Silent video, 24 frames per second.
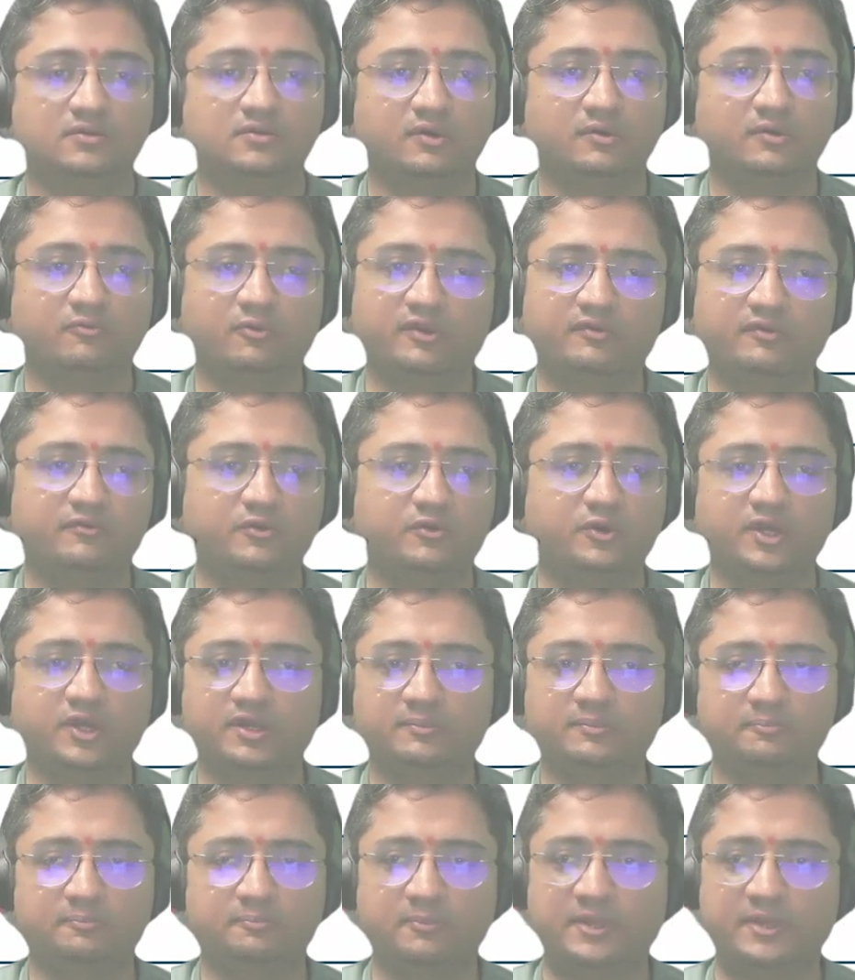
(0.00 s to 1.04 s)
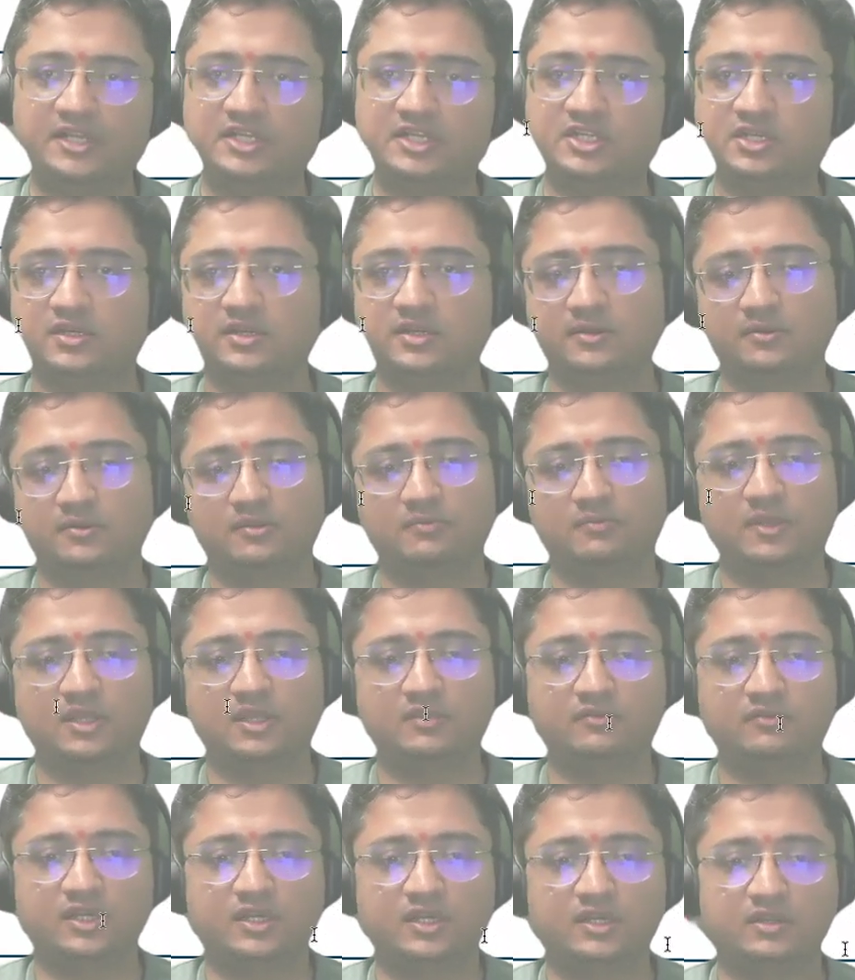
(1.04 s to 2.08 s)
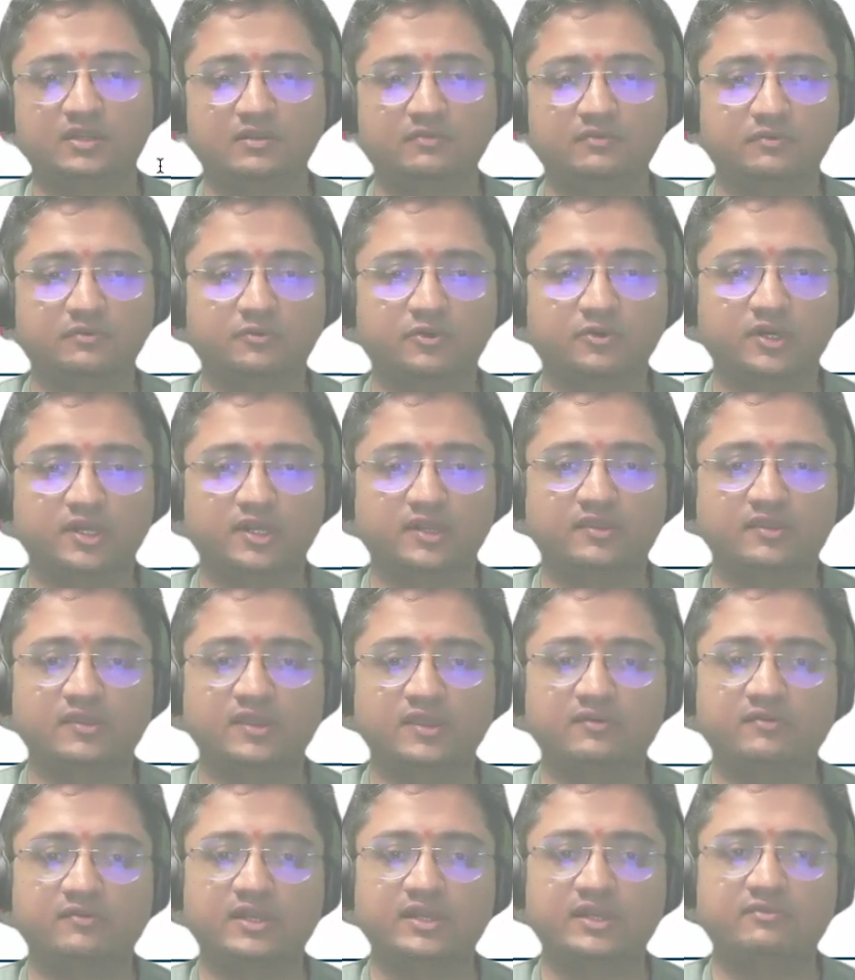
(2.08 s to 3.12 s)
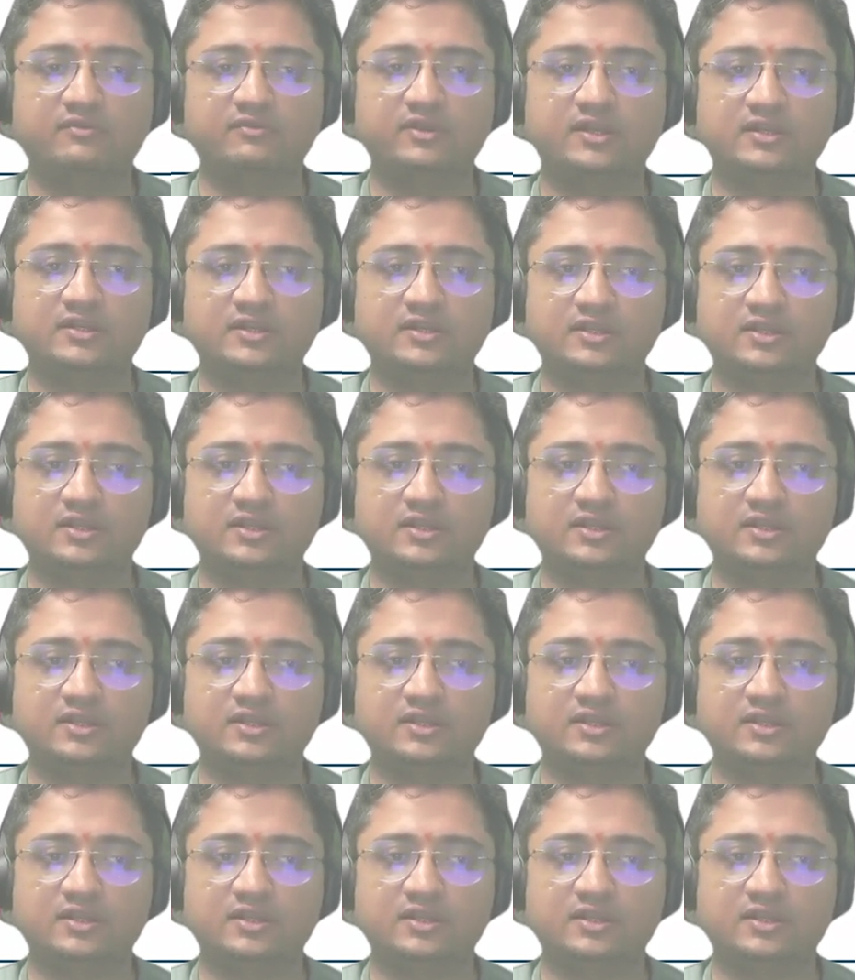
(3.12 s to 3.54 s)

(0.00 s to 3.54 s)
and if you can mention specific detail if you want, and save an email.